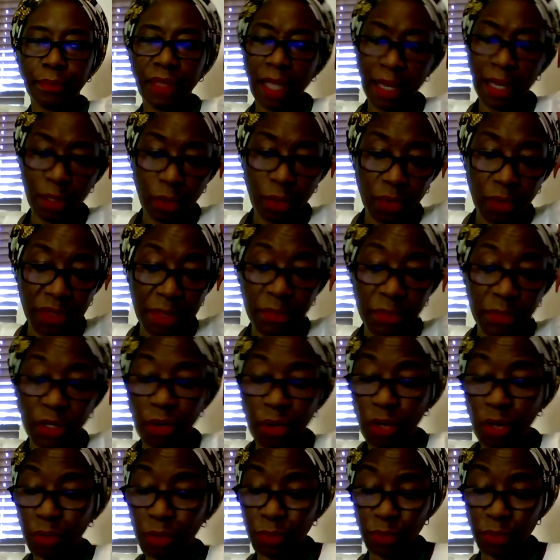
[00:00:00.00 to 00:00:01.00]
I call them the
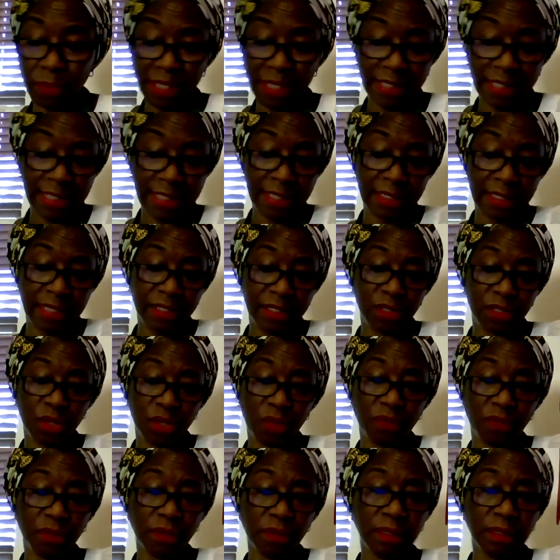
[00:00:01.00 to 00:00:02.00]
old boomers in this
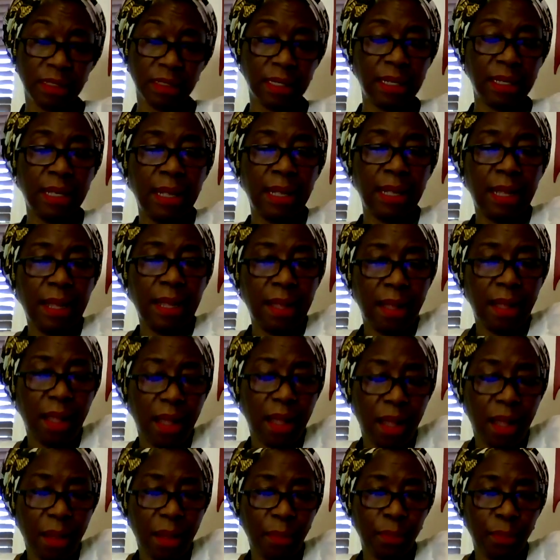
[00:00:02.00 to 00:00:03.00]
novel.
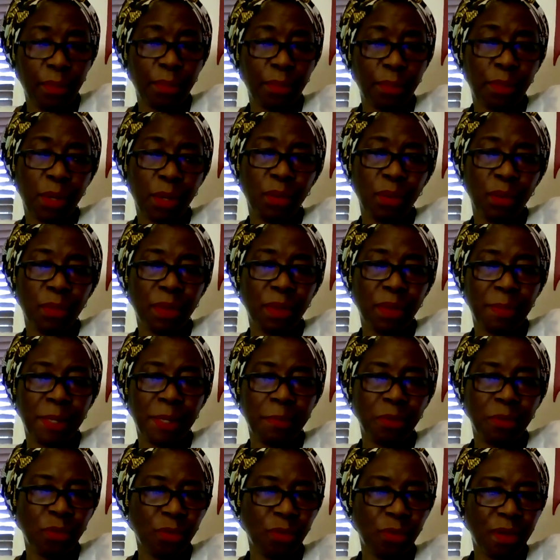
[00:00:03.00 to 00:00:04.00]
But we were
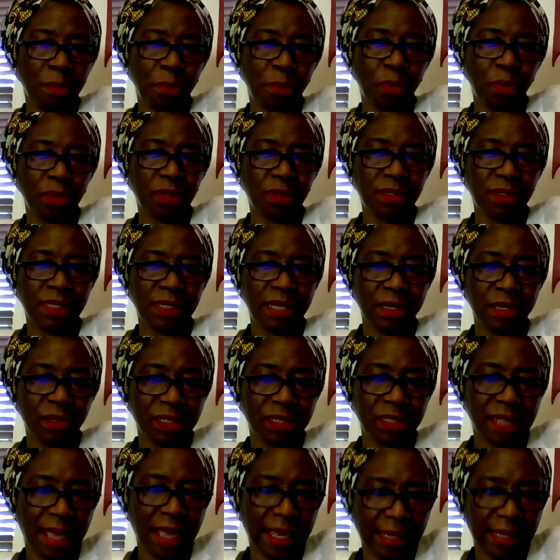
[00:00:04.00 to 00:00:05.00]
people who were born on
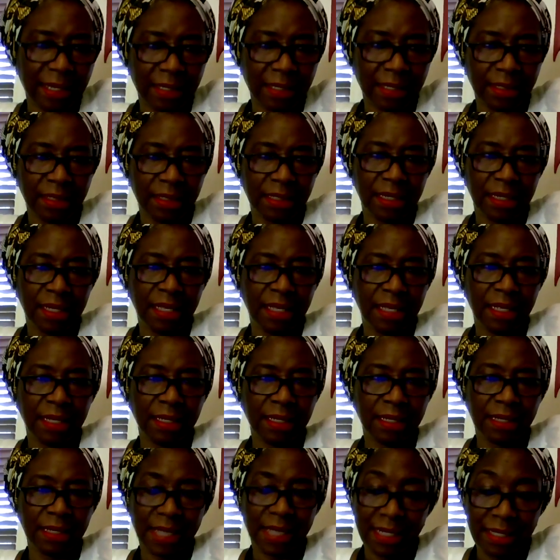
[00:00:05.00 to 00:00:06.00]
Lagos Island
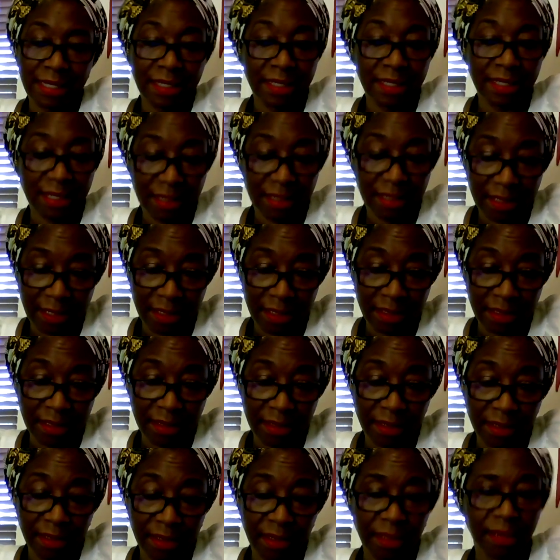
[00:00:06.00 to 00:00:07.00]
in the 1960s,
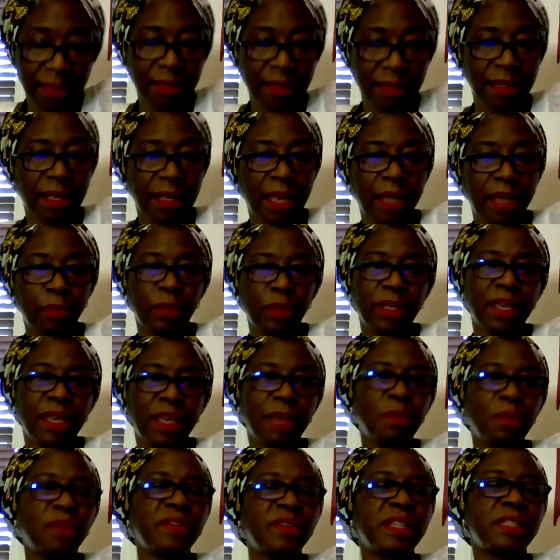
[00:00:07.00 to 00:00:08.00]
and we
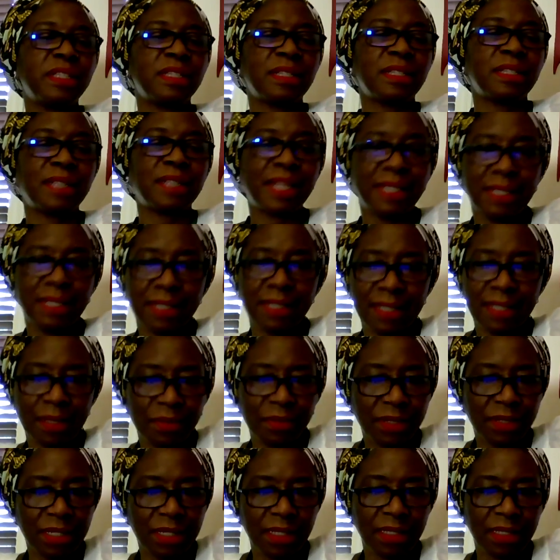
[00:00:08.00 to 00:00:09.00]
came of age in the
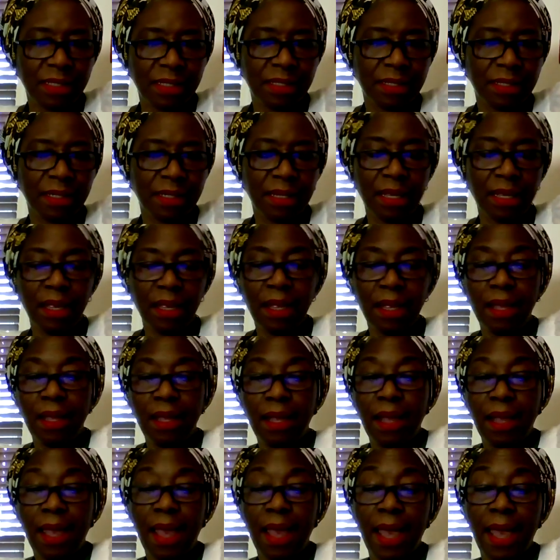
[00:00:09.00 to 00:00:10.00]
1970s.
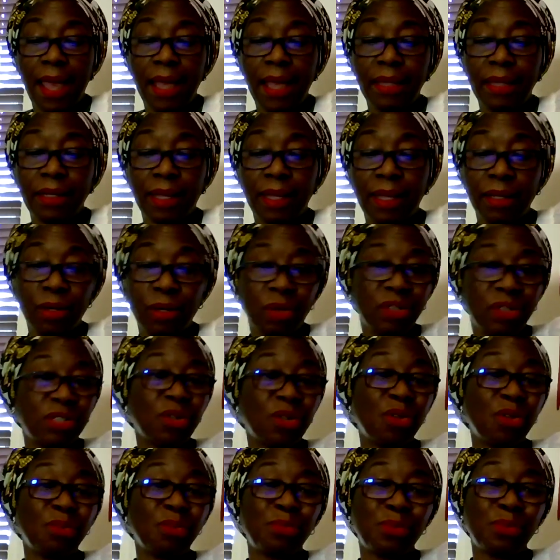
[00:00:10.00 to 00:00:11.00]
And I call us
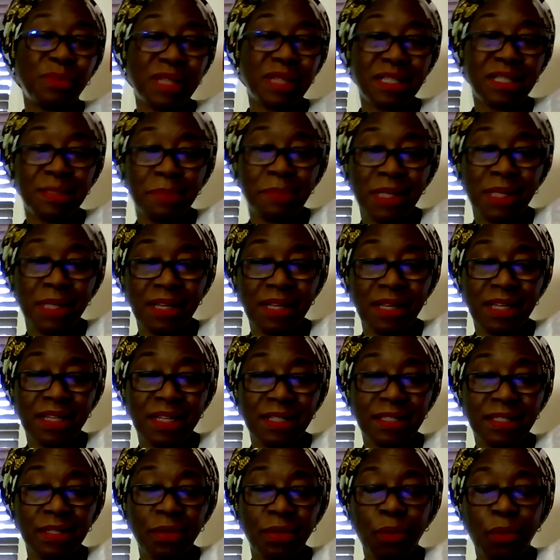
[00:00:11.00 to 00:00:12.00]
old boomers
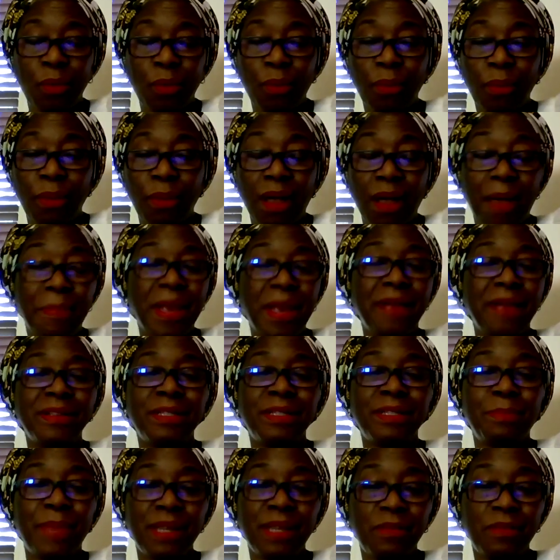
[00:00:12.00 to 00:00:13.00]
because our
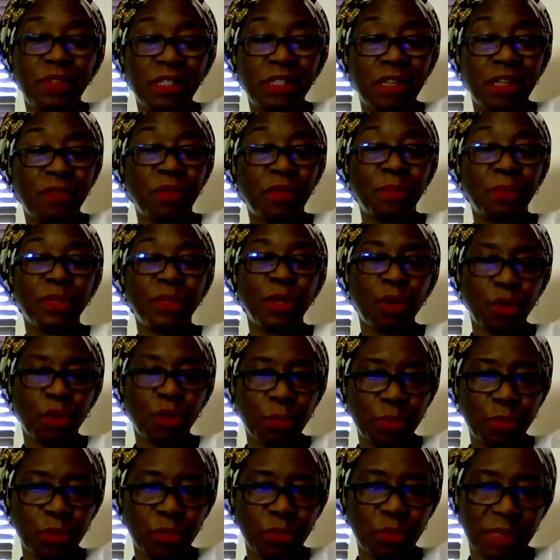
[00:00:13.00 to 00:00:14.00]
parents benefited from the
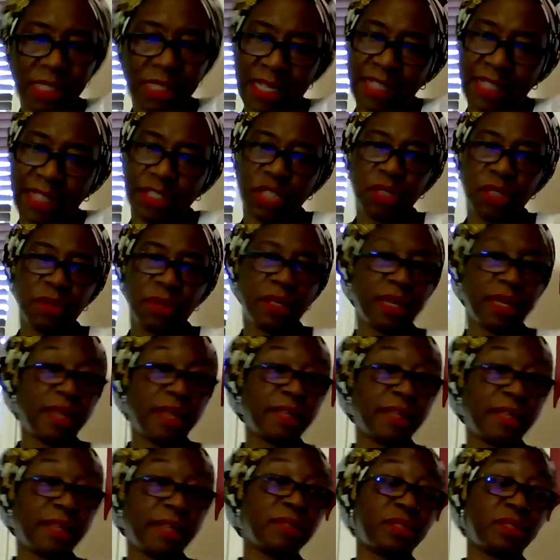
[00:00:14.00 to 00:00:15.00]
old boom in
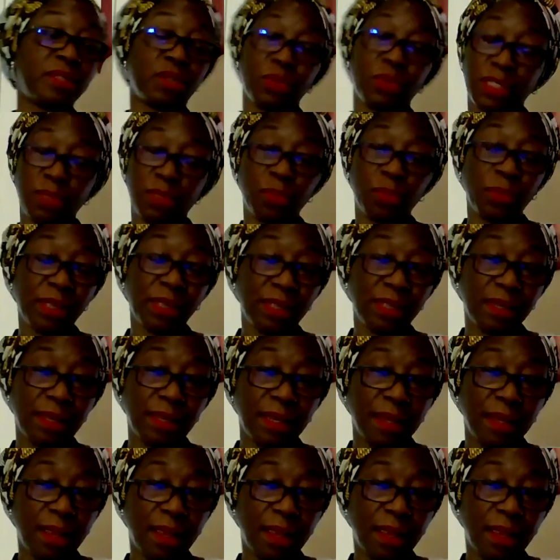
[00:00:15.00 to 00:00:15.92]
Nigeria, and so did we.